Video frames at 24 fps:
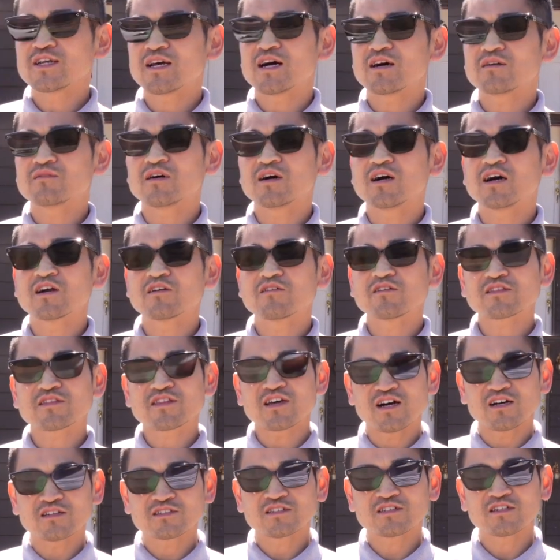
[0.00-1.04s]
Put down
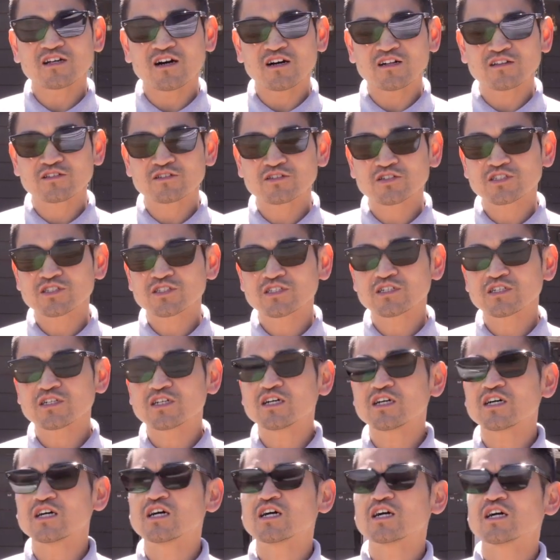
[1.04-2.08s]
$100,000.
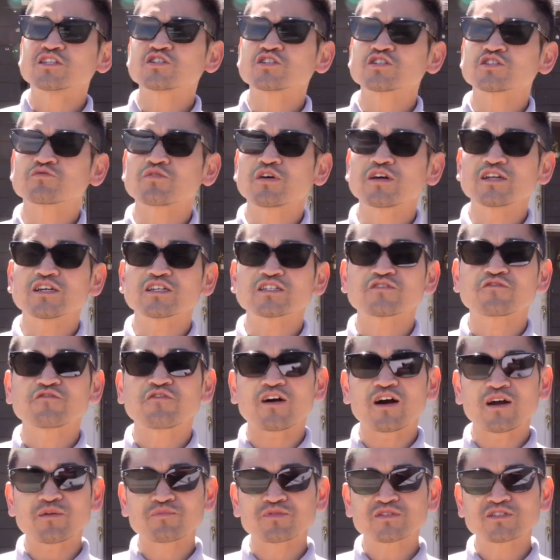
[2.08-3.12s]
Interest rate is
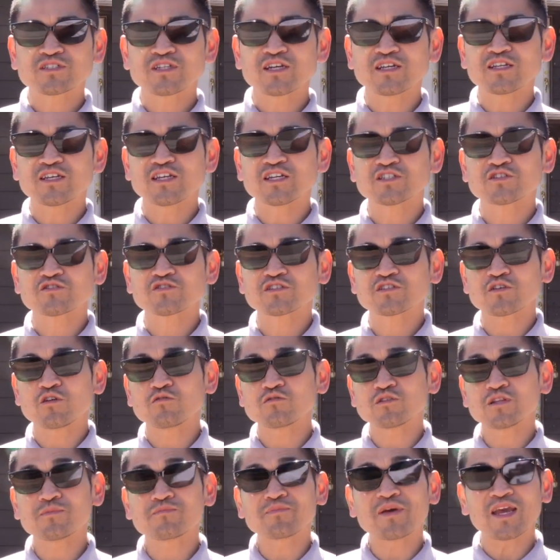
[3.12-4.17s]
5% interest
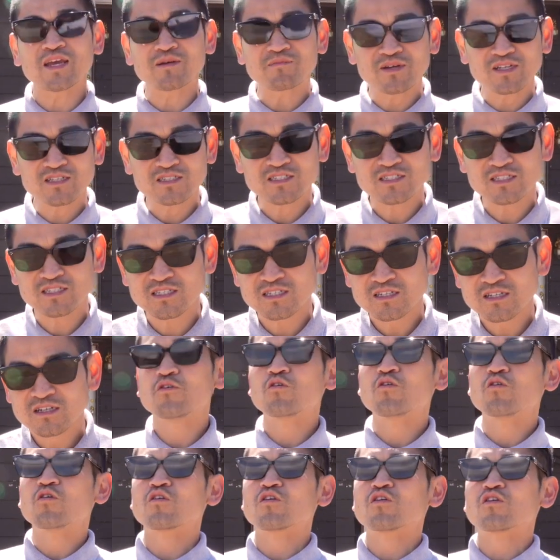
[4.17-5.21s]
only payment
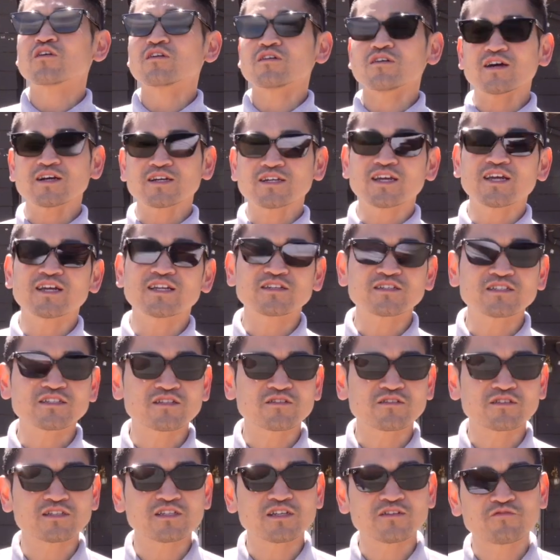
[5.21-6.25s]
for
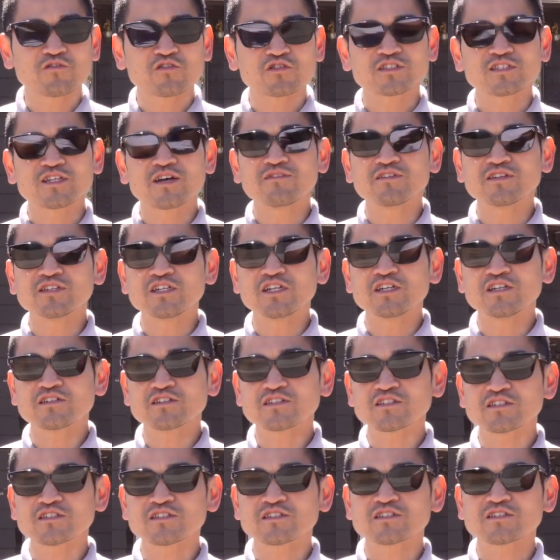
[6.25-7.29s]
7
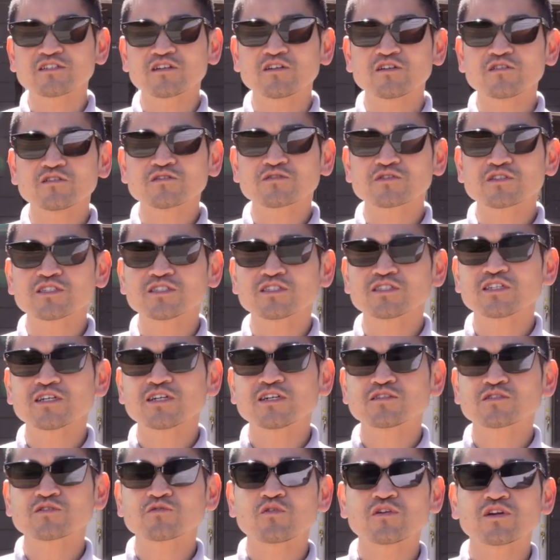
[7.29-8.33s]
years, so
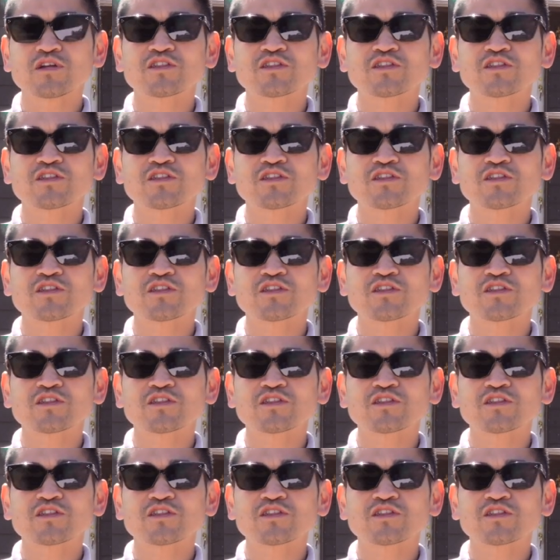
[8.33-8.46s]
until